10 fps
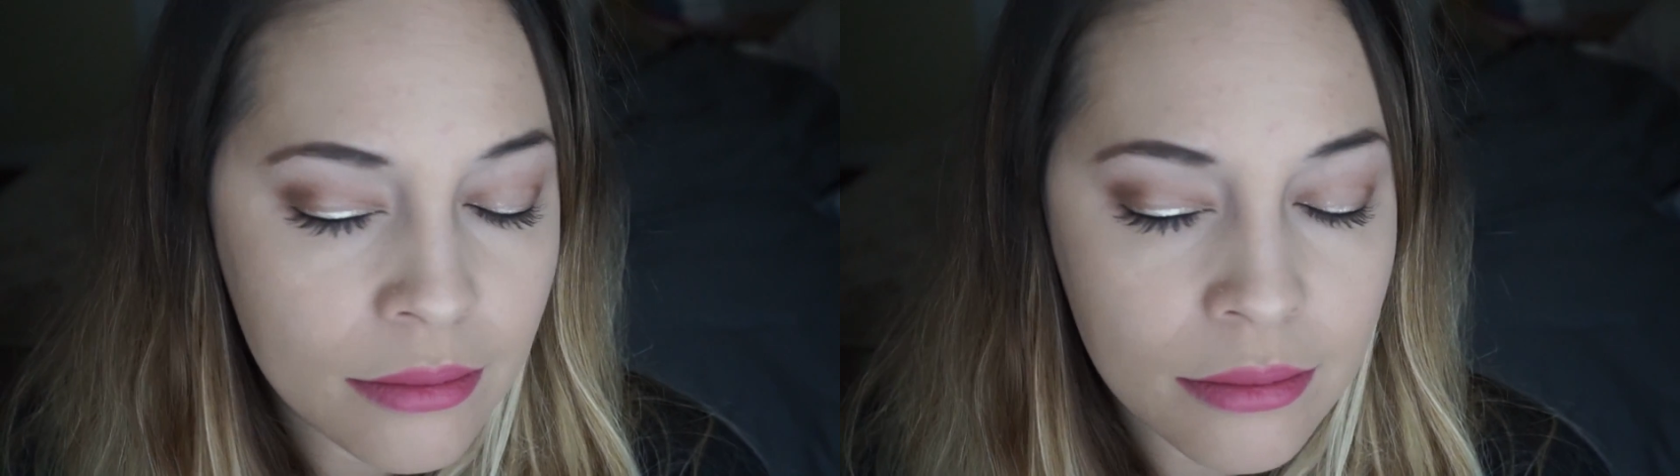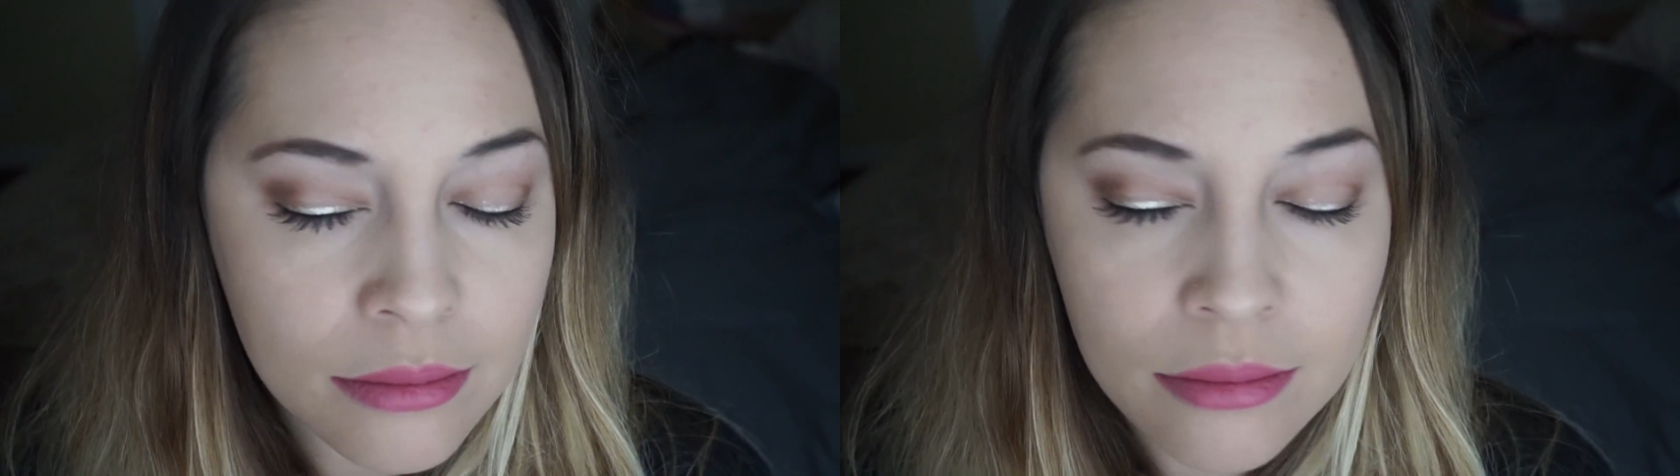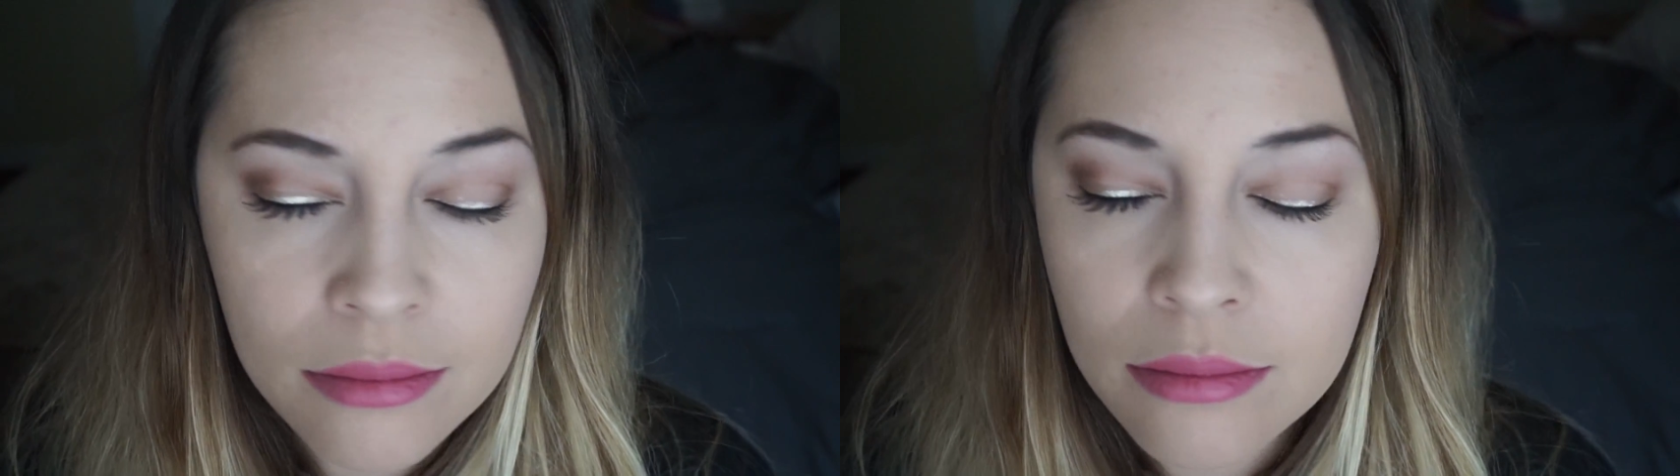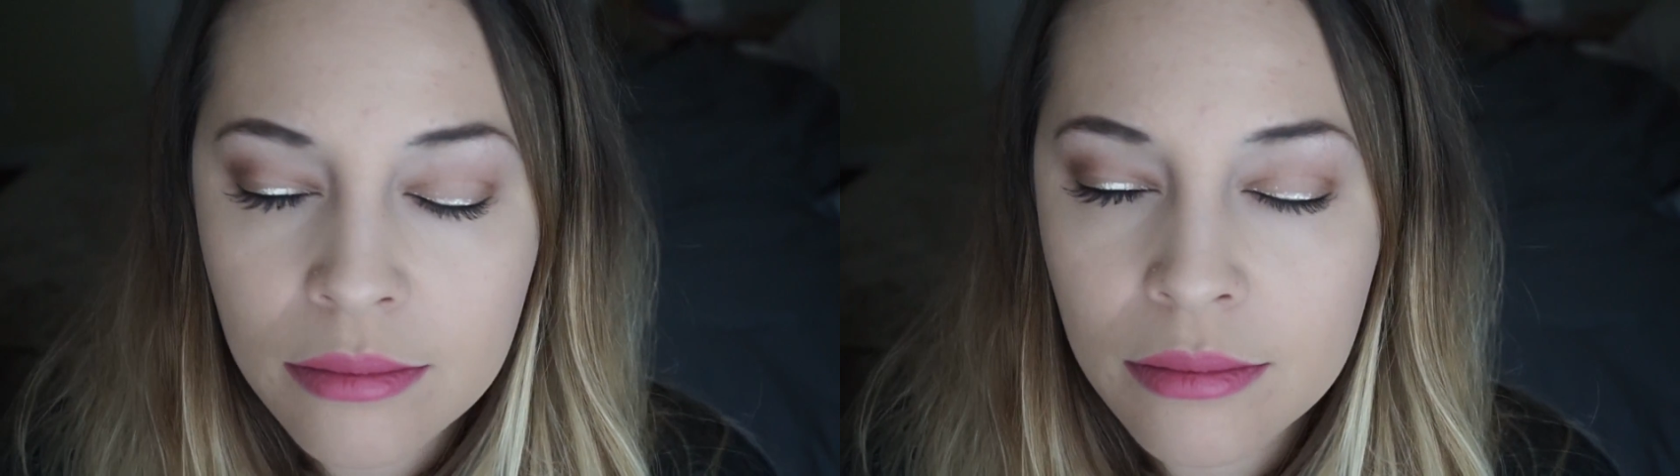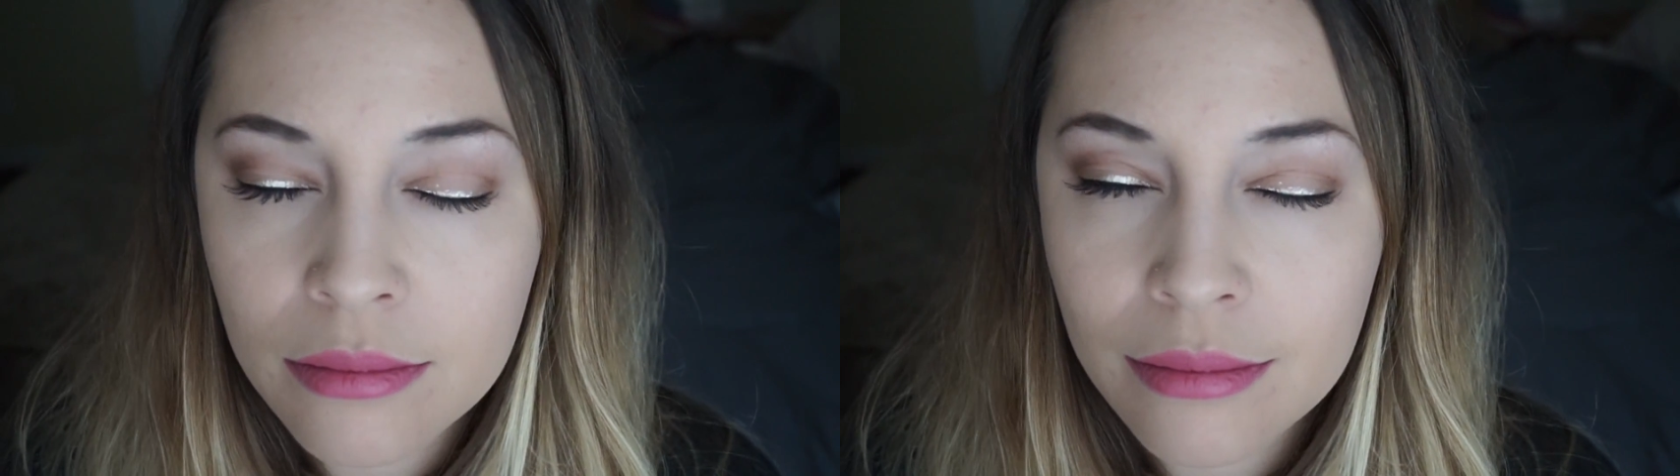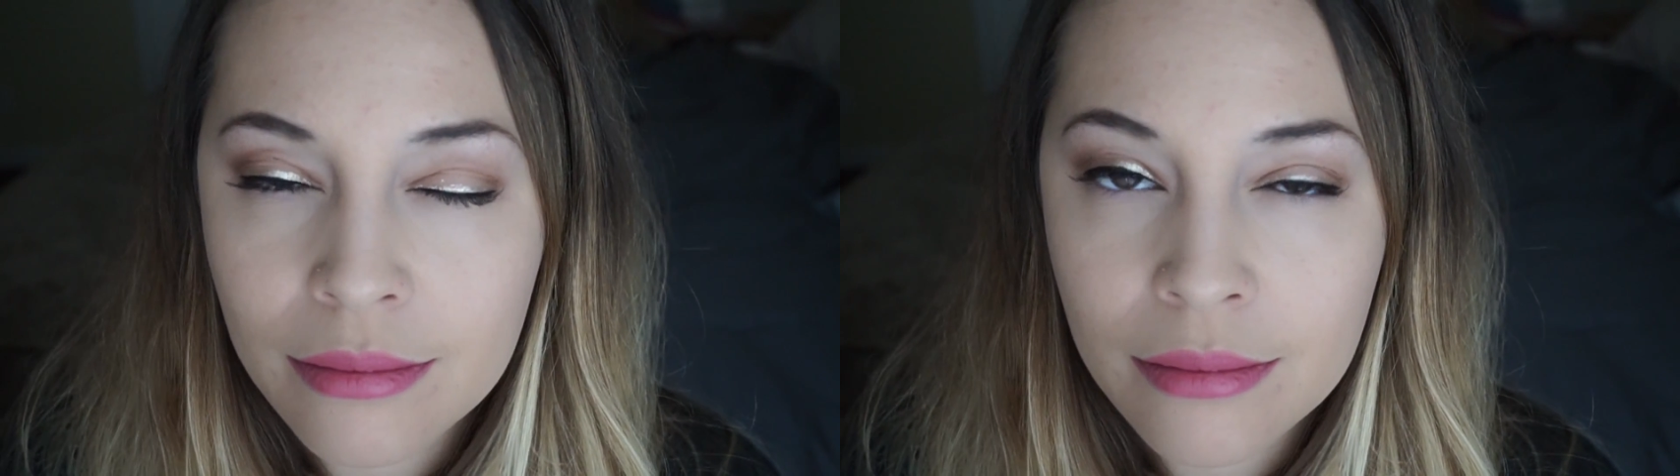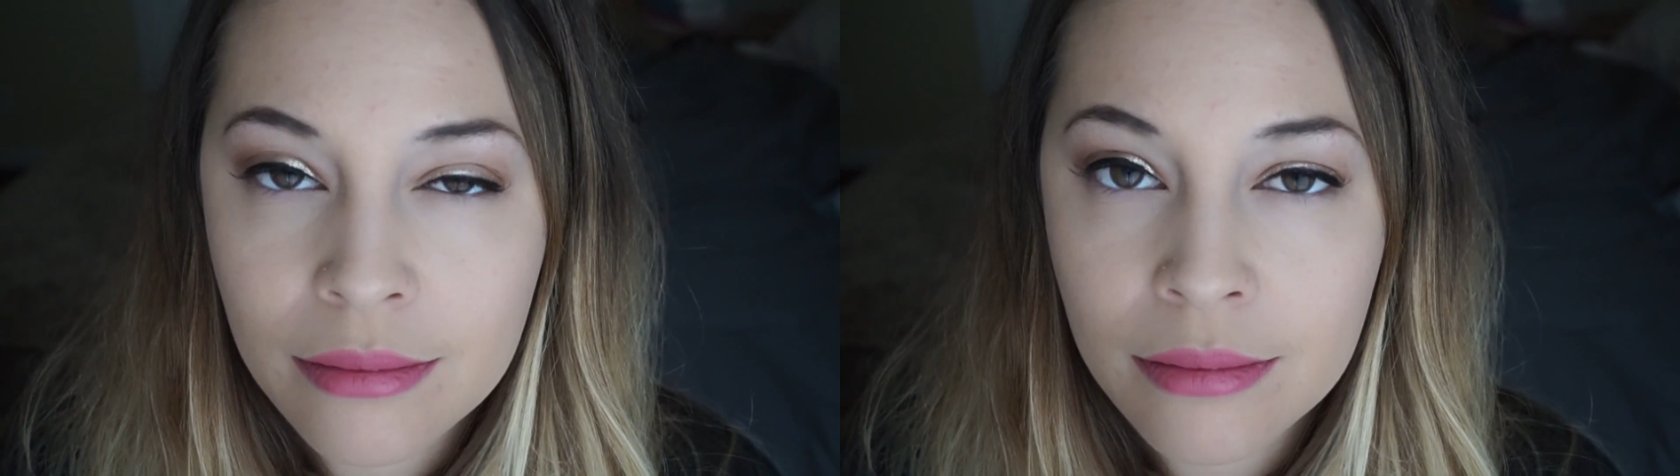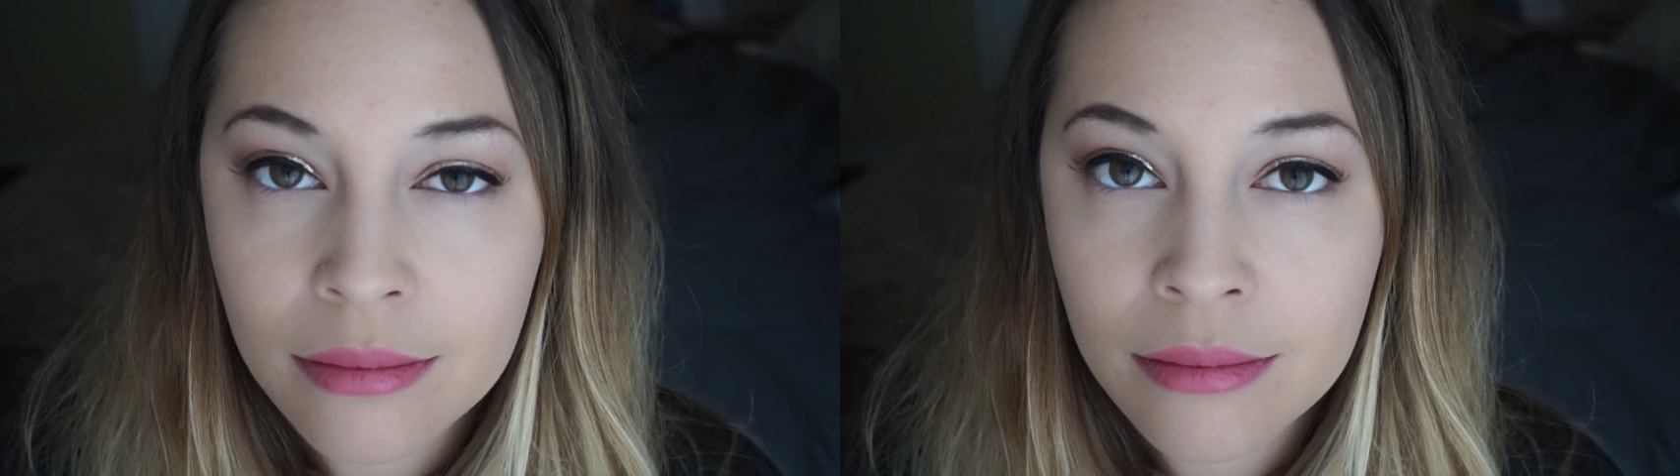New Year's Eve
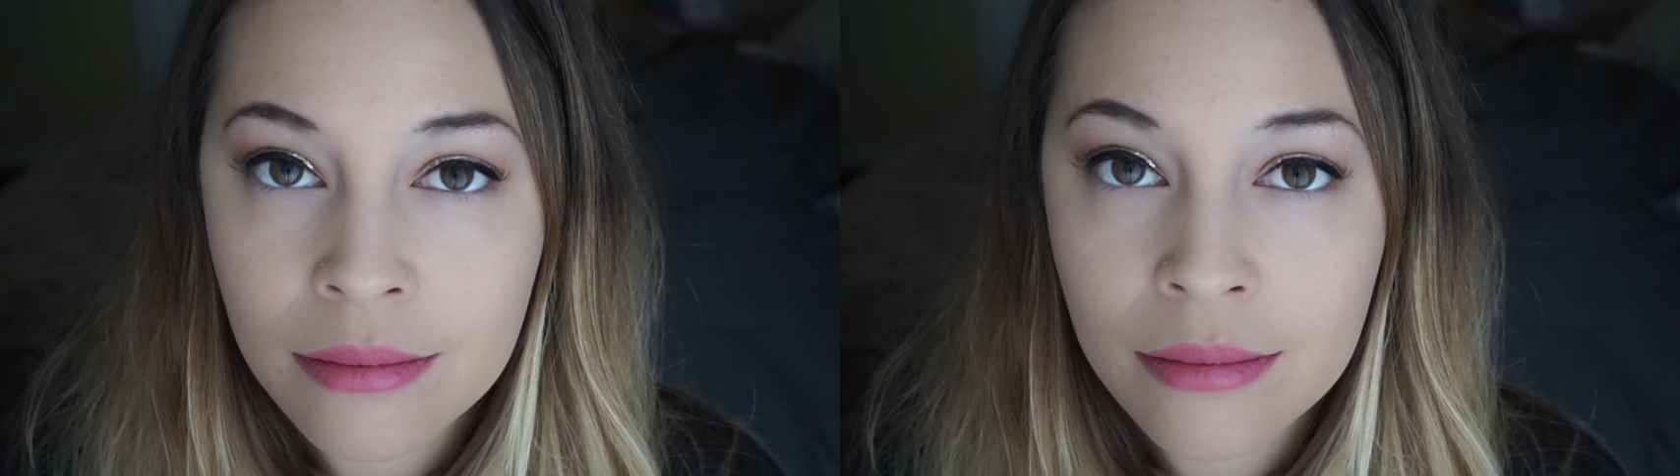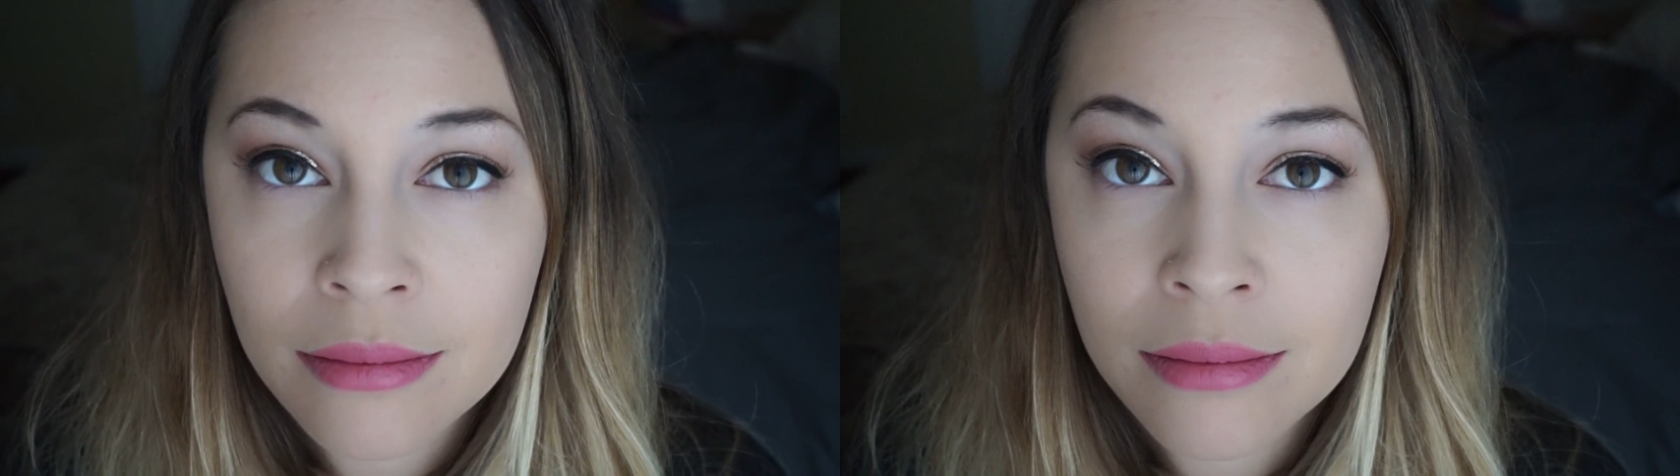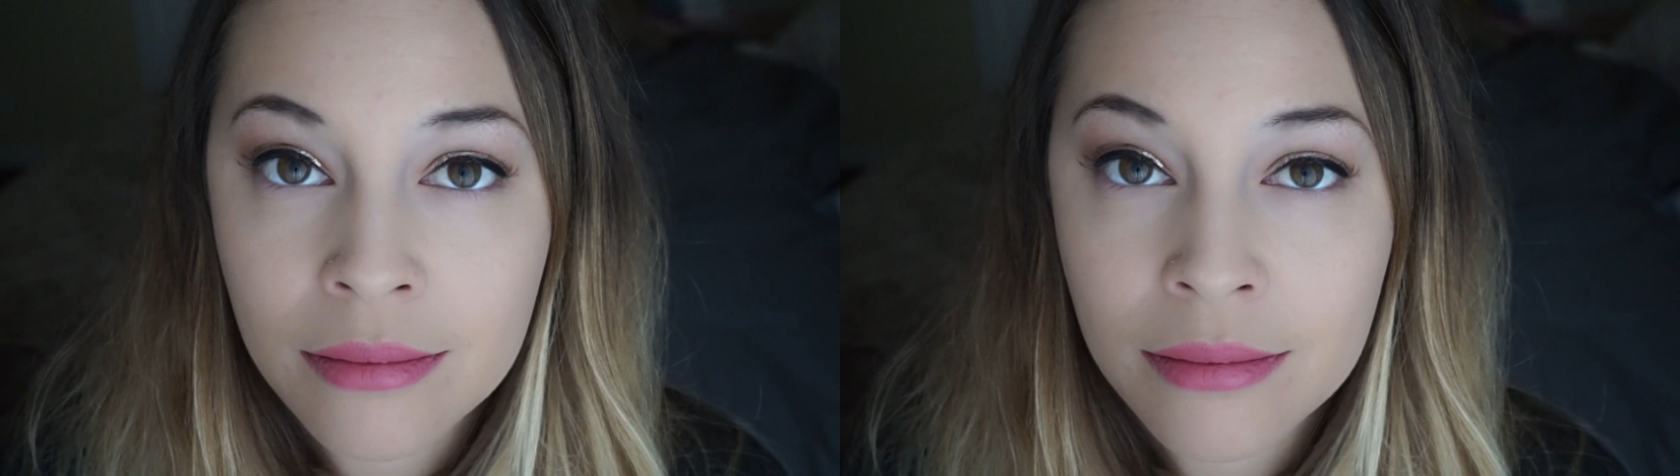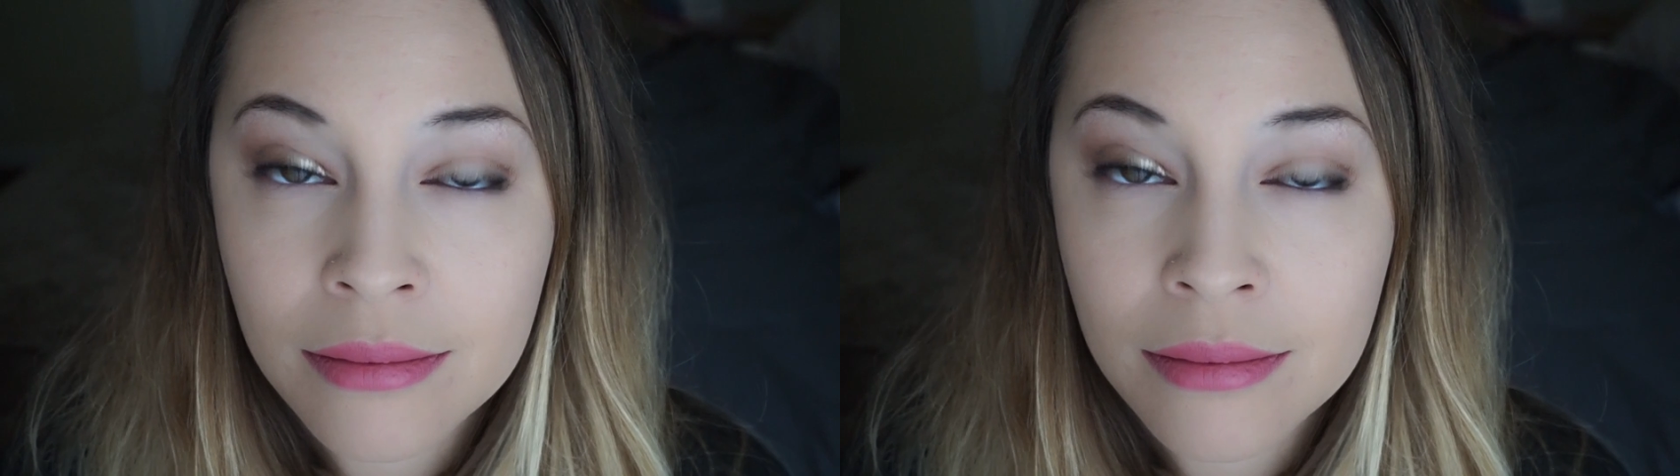daytime look when